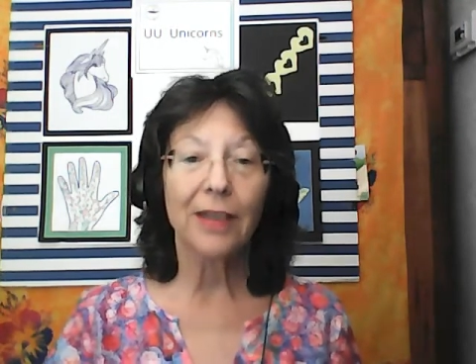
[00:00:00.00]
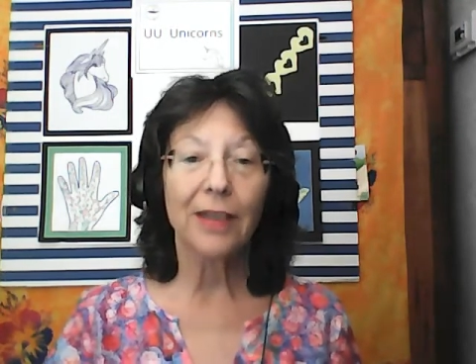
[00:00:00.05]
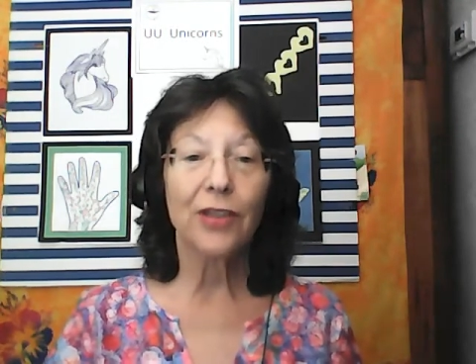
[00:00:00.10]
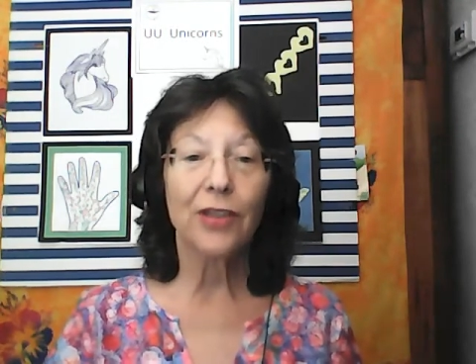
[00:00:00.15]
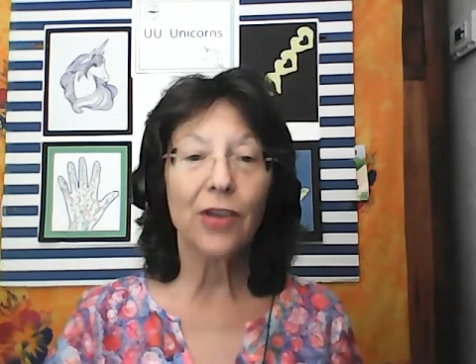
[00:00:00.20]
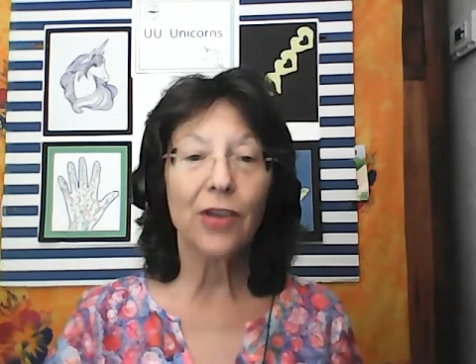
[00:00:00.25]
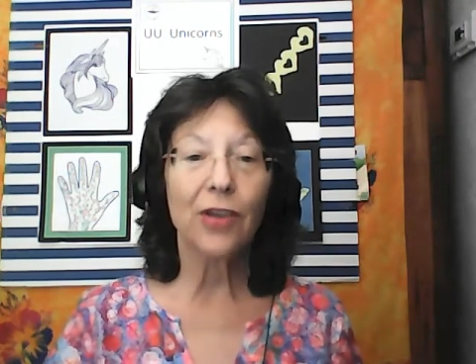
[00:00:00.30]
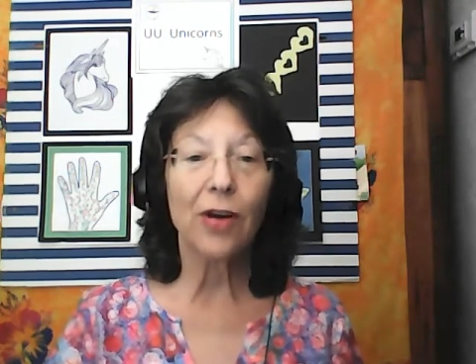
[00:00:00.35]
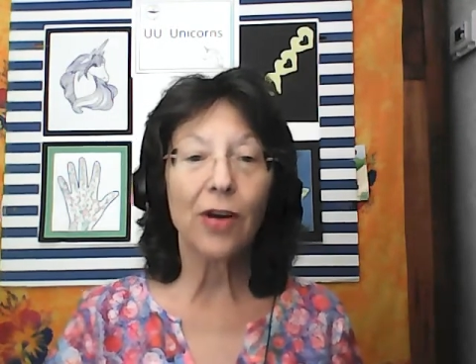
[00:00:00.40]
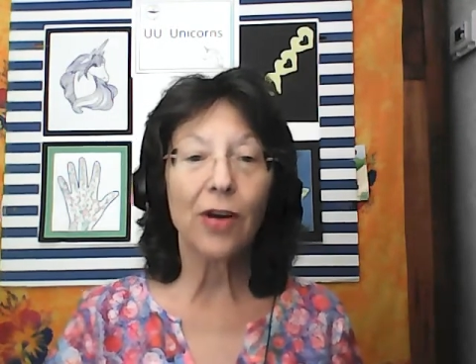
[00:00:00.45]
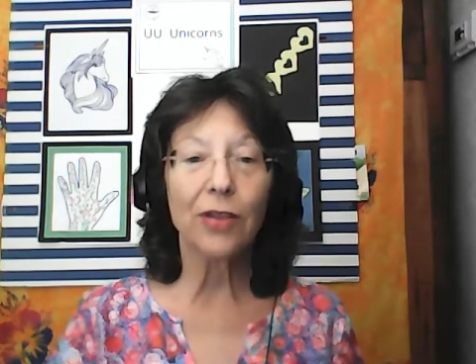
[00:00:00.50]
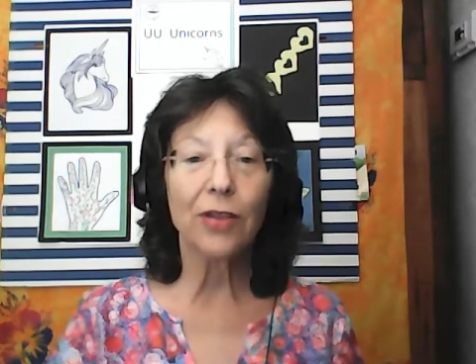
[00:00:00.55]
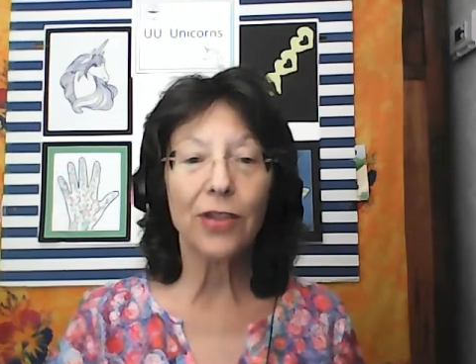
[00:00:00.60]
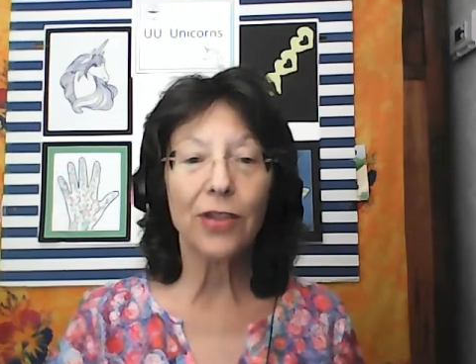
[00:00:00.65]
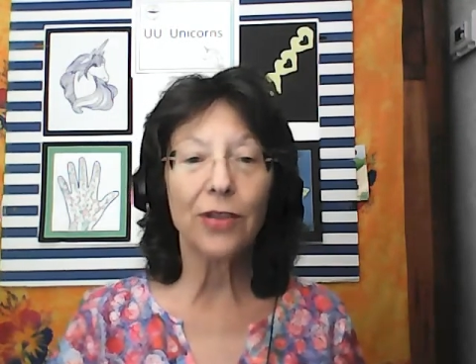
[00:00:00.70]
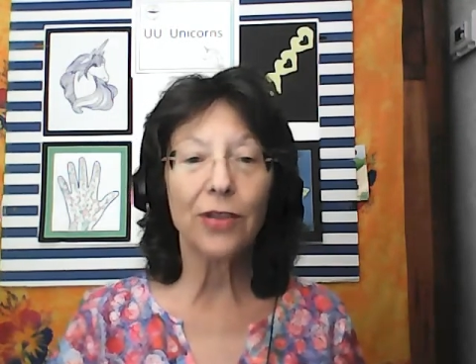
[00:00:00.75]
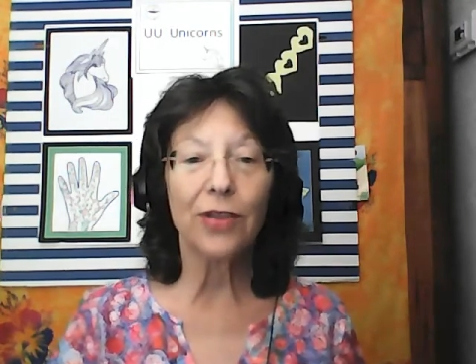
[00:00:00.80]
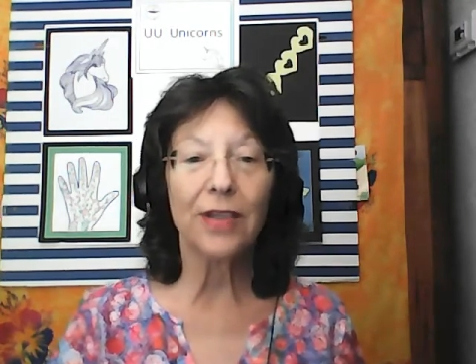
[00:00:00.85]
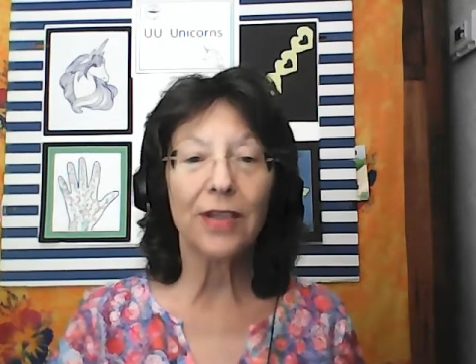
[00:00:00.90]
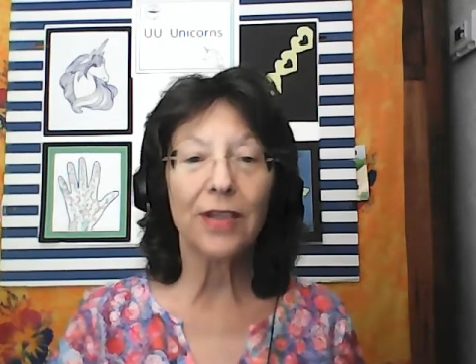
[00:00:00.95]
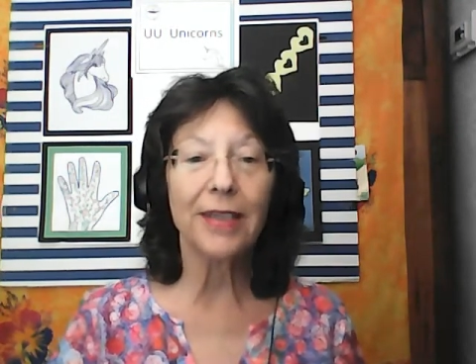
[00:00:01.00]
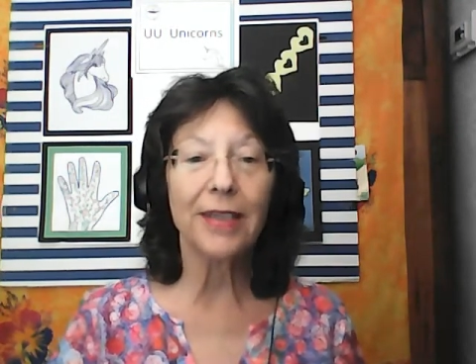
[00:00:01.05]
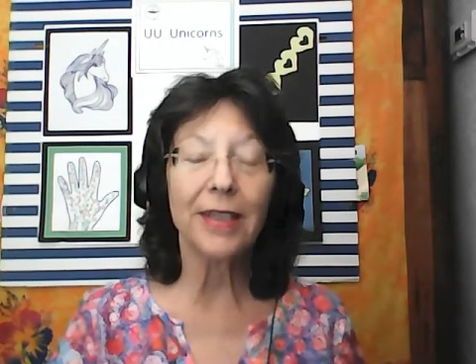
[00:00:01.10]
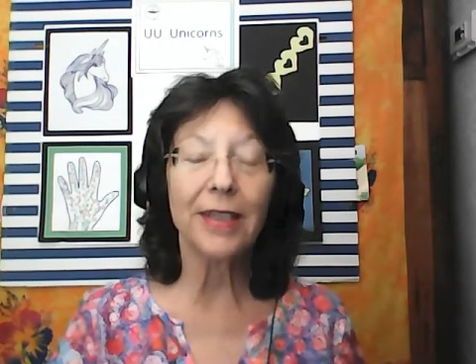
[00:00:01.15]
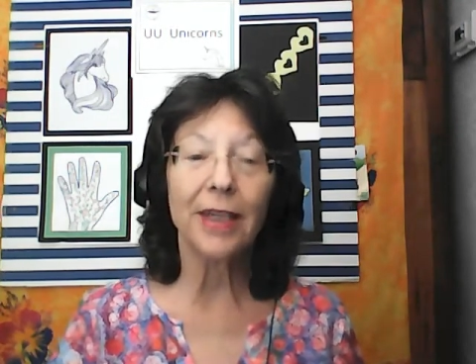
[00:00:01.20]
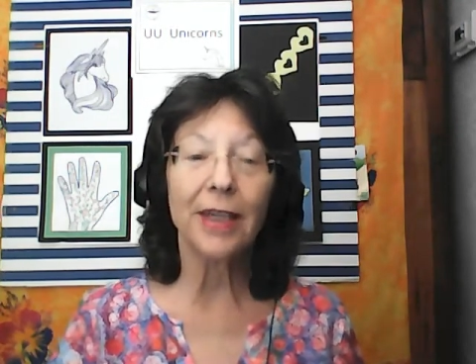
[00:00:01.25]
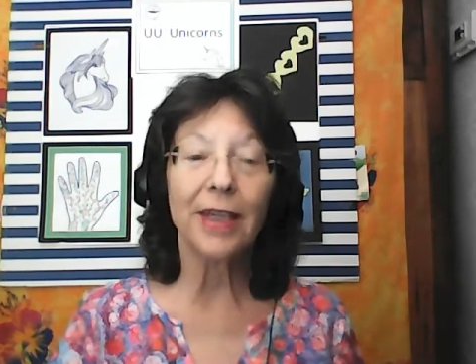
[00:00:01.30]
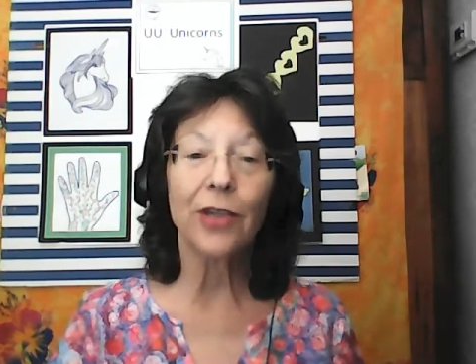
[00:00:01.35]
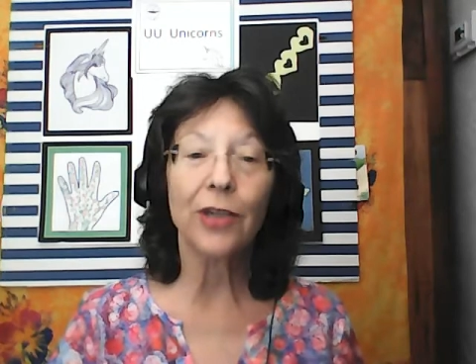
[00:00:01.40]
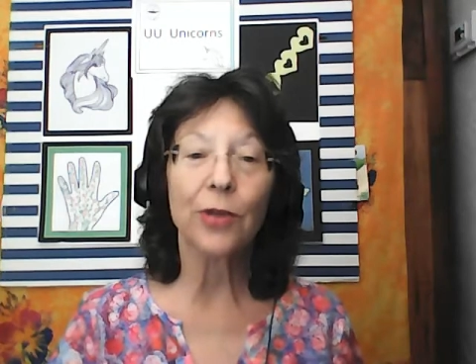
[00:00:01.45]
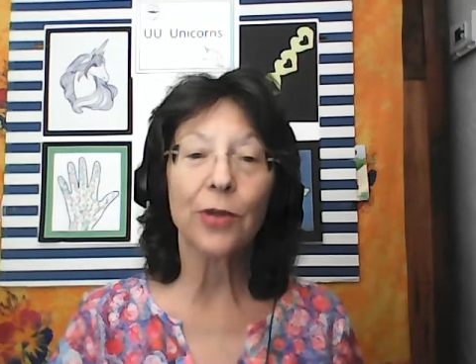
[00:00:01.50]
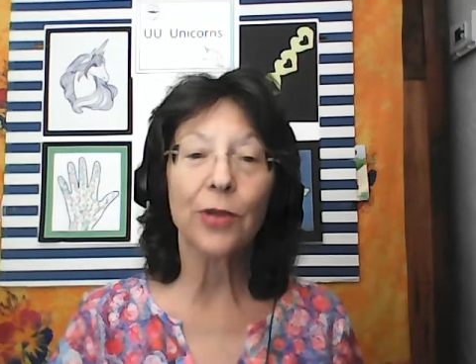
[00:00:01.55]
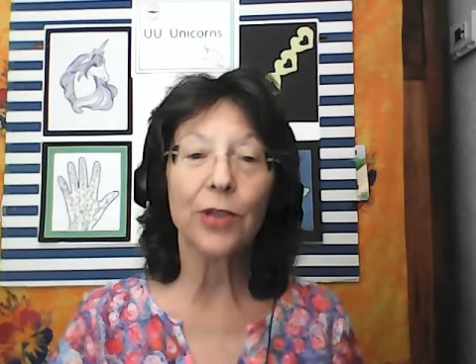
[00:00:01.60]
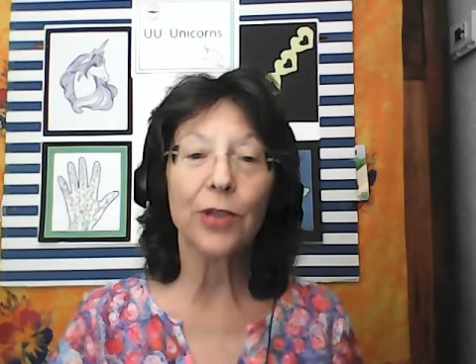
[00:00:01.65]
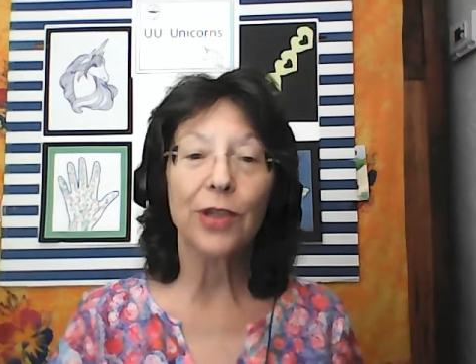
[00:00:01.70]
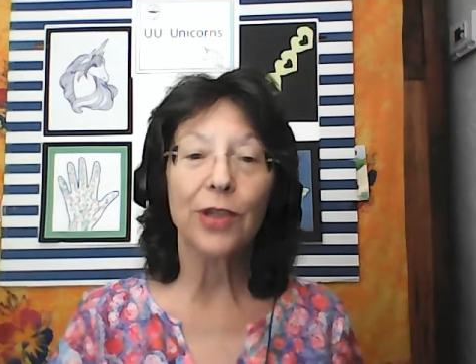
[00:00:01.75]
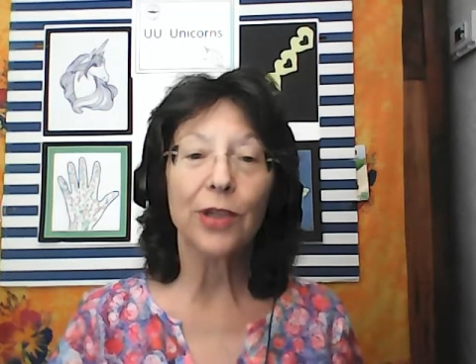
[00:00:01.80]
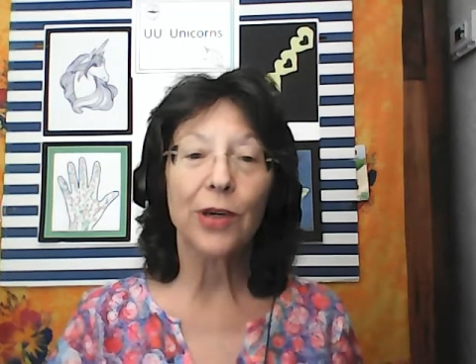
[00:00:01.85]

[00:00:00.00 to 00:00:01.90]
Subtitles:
talks to the seniors